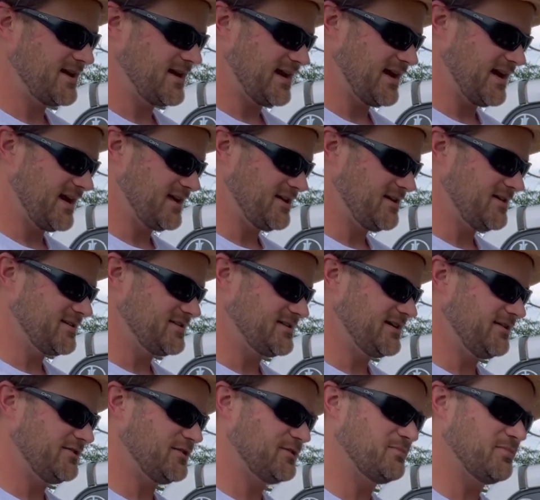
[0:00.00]
and you can
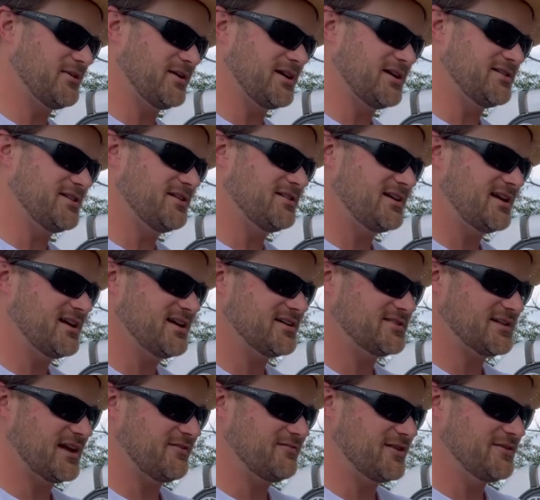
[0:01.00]
tell they're pretty dirty
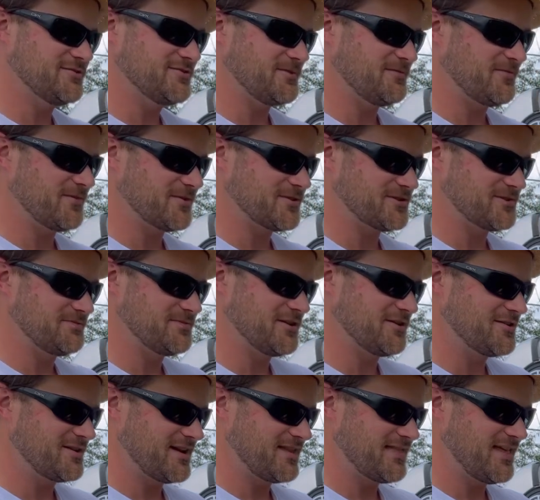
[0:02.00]
because I've used them for some
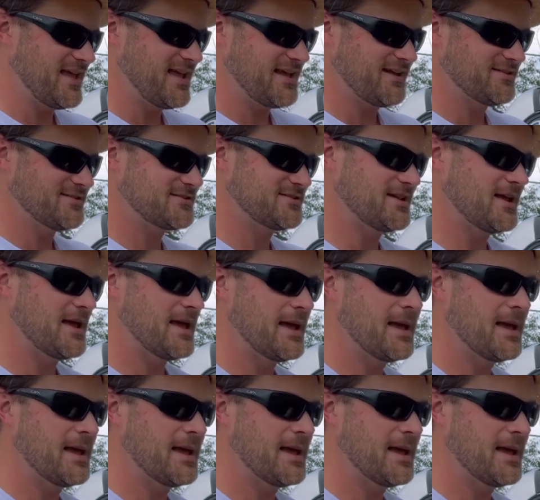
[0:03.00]
dirty things,